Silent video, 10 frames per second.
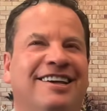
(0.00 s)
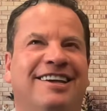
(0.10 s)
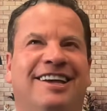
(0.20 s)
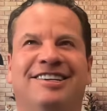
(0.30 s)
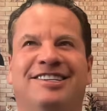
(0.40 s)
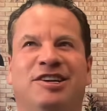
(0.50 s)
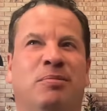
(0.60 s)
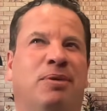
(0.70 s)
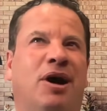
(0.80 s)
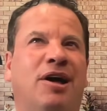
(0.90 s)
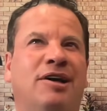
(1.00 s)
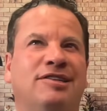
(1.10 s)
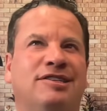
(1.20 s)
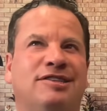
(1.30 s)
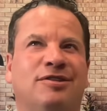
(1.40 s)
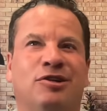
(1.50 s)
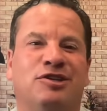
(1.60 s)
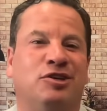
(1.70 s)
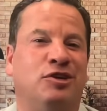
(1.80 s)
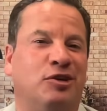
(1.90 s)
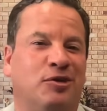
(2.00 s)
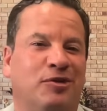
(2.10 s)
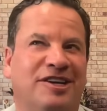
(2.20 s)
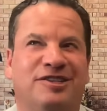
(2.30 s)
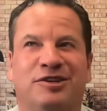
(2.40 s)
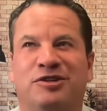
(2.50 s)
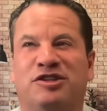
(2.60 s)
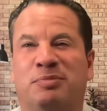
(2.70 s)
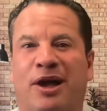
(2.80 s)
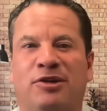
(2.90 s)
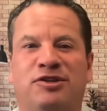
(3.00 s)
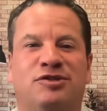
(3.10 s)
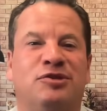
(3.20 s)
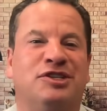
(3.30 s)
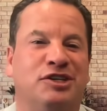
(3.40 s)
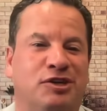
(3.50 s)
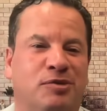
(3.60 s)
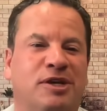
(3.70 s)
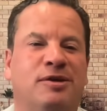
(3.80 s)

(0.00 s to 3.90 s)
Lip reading: is it your boss or is it you? Is it your spouse or is it you?